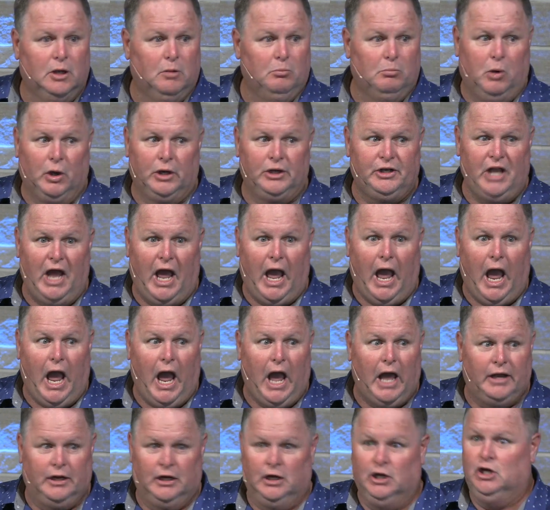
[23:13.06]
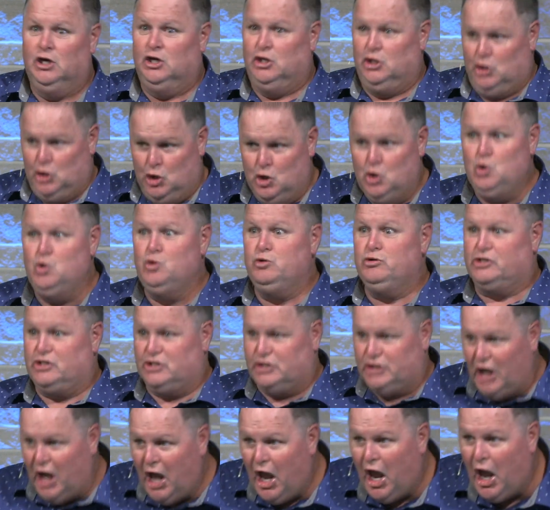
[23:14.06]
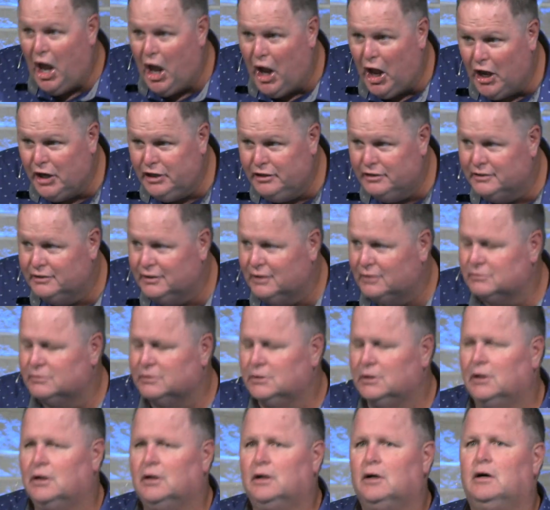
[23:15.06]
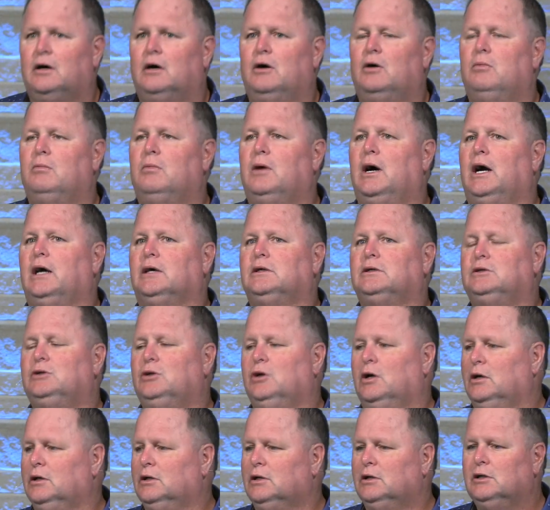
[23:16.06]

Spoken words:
But Dad, you said, I was like, oh my God,